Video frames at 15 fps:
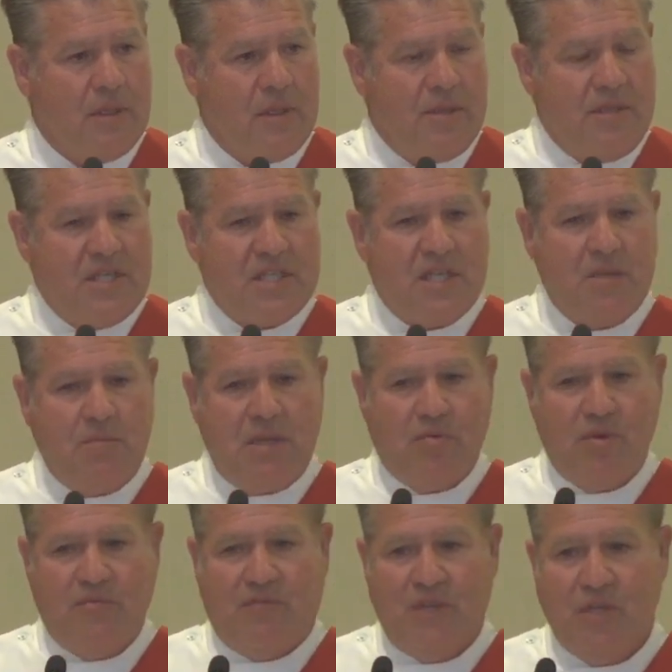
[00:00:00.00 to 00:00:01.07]
This can be
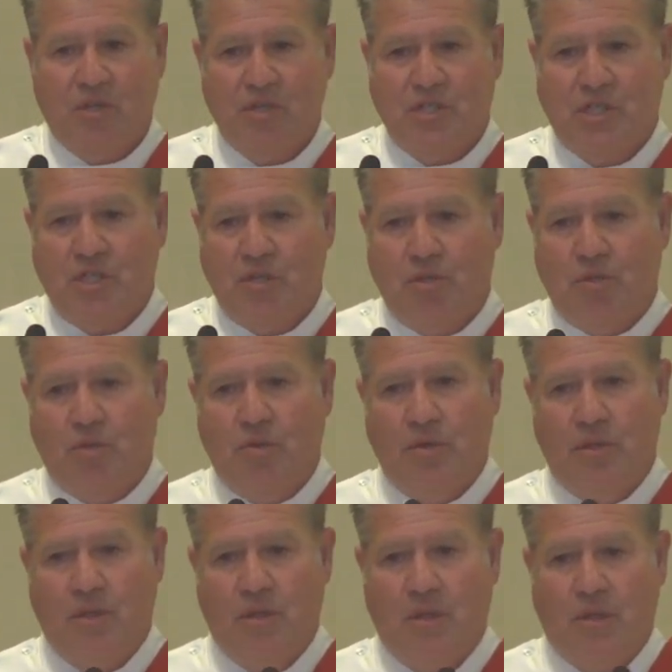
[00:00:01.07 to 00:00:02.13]
revealed to you
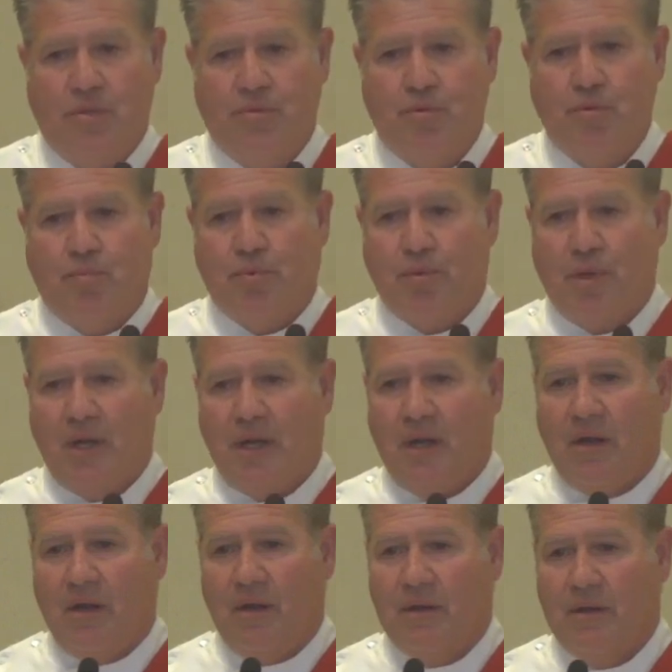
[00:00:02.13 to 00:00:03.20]
through
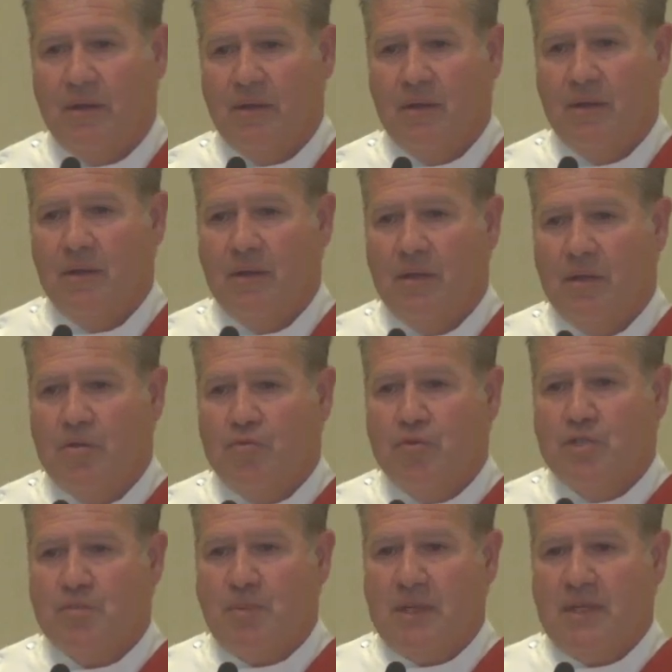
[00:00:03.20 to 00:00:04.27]
prayer, through
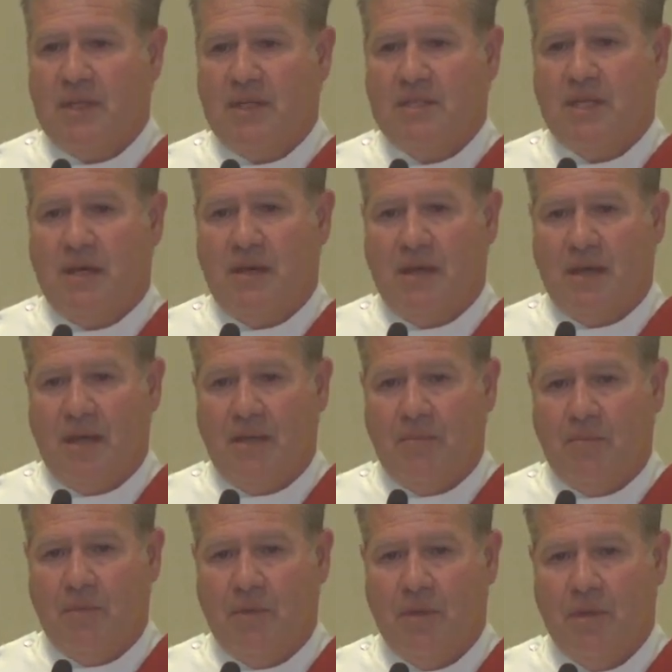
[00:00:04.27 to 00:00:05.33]
spending
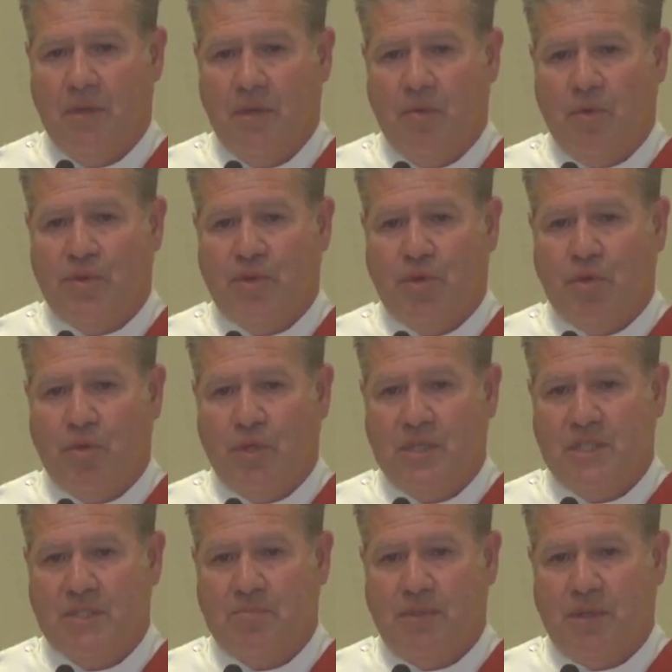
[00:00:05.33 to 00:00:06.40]
time with the Holy
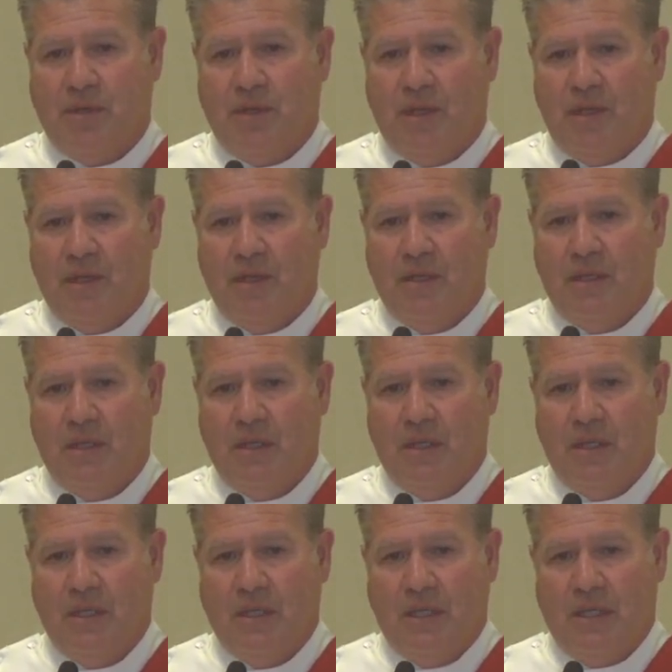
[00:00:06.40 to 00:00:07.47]
Spirit.
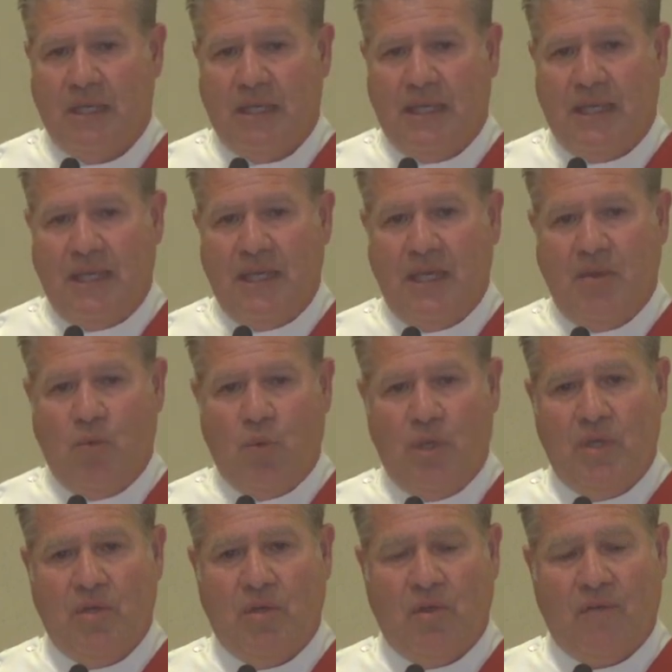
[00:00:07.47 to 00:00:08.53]
He
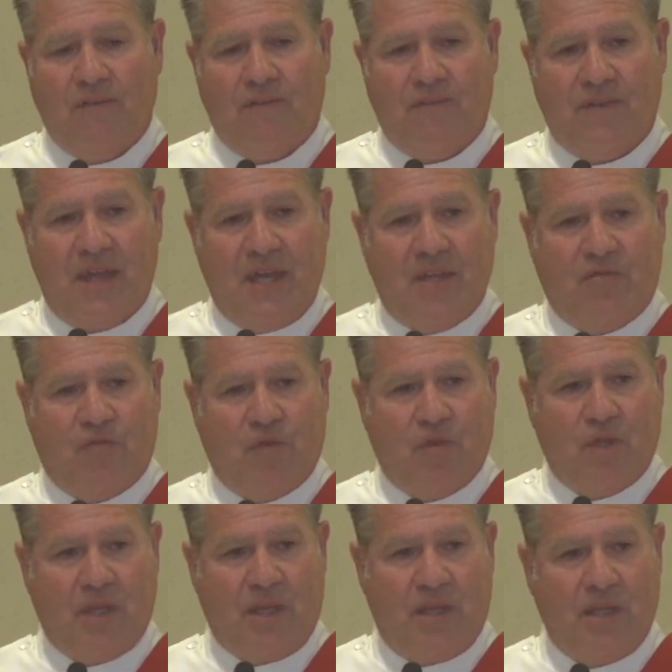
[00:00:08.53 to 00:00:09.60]
will
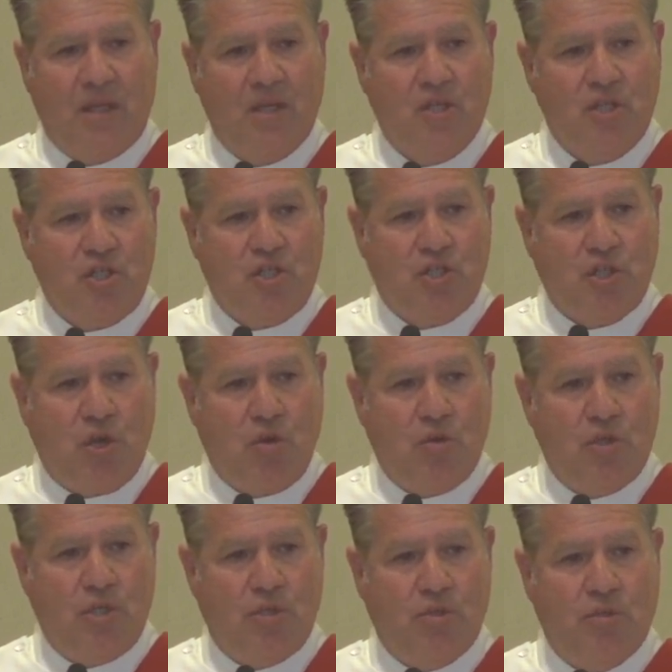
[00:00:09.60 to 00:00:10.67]
faithfully show
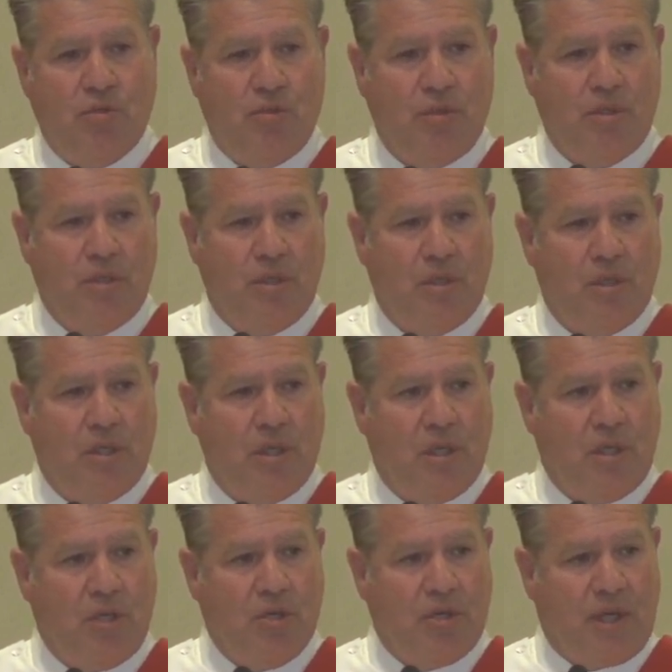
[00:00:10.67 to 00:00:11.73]
you
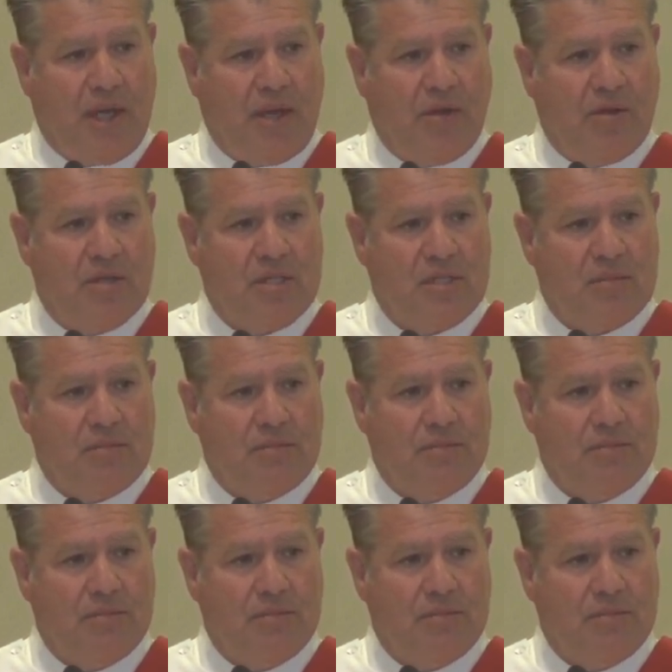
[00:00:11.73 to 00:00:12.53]
your charism.